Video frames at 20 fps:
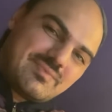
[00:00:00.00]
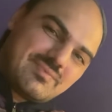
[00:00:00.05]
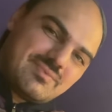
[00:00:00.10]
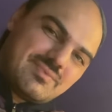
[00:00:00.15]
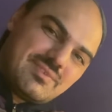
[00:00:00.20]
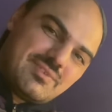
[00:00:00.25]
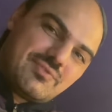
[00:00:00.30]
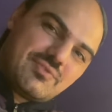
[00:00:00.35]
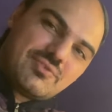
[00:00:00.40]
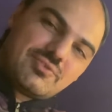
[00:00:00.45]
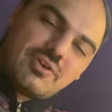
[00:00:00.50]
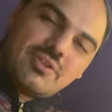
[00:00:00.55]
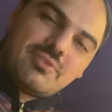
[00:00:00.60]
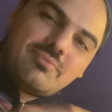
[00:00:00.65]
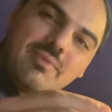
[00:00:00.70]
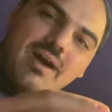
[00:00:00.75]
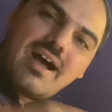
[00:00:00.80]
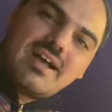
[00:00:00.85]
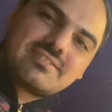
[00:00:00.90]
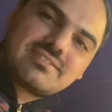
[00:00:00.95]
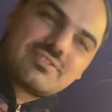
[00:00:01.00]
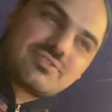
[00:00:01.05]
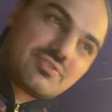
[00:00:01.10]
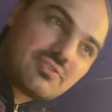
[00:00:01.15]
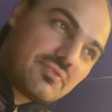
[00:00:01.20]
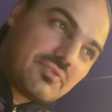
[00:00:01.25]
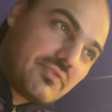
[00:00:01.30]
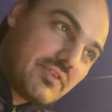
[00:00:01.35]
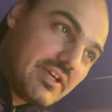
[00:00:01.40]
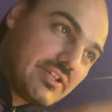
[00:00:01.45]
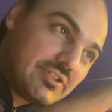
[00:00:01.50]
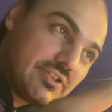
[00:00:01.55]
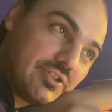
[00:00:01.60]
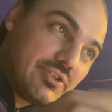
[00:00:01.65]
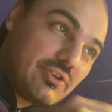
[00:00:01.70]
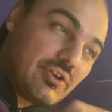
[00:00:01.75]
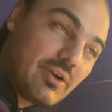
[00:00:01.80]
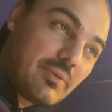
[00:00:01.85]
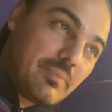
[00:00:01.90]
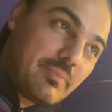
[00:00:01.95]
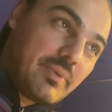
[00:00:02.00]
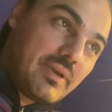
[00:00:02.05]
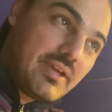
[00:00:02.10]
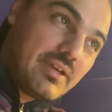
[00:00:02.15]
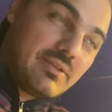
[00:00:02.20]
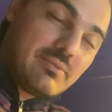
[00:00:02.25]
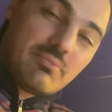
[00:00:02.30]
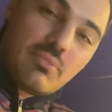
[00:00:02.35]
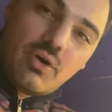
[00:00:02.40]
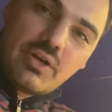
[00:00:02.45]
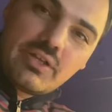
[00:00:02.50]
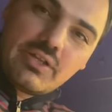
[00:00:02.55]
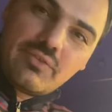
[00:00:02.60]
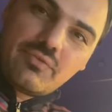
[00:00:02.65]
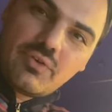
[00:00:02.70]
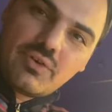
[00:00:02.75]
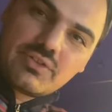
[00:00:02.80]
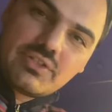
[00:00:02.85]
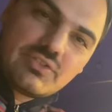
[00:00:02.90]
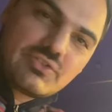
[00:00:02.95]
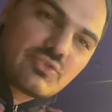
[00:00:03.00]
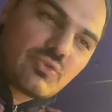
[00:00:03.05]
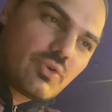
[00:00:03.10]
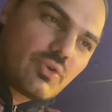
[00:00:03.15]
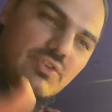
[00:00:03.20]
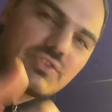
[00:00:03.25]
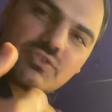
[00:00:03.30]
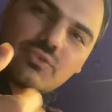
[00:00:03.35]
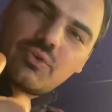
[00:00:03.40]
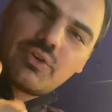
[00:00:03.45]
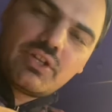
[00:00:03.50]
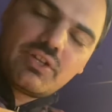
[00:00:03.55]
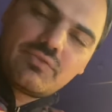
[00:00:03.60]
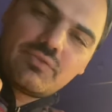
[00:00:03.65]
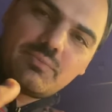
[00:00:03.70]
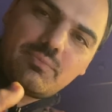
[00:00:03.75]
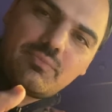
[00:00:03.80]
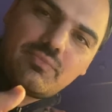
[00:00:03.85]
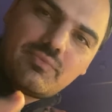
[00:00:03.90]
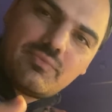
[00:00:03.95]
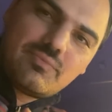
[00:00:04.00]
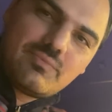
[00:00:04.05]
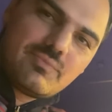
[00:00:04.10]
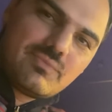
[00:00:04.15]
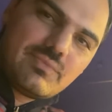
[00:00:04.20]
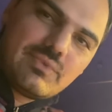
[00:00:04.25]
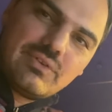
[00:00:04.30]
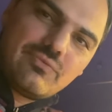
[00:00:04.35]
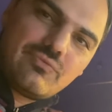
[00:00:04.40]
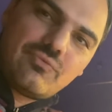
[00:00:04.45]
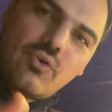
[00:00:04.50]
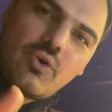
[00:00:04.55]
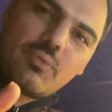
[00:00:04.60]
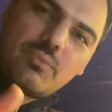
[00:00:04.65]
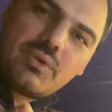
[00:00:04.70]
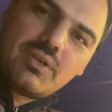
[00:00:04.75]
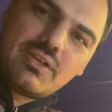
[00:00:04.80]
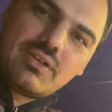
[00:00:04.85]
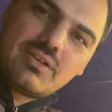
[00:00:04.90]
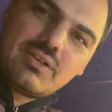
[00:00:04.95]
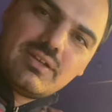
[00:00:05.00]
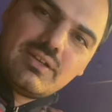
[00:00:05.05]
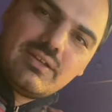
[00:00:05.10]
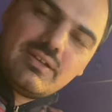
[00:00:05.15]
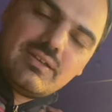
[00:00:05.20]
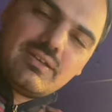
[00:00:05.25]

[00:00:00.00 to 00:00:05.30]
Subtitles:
If you don't master solfeggio and you are paying money for this course, or even for me,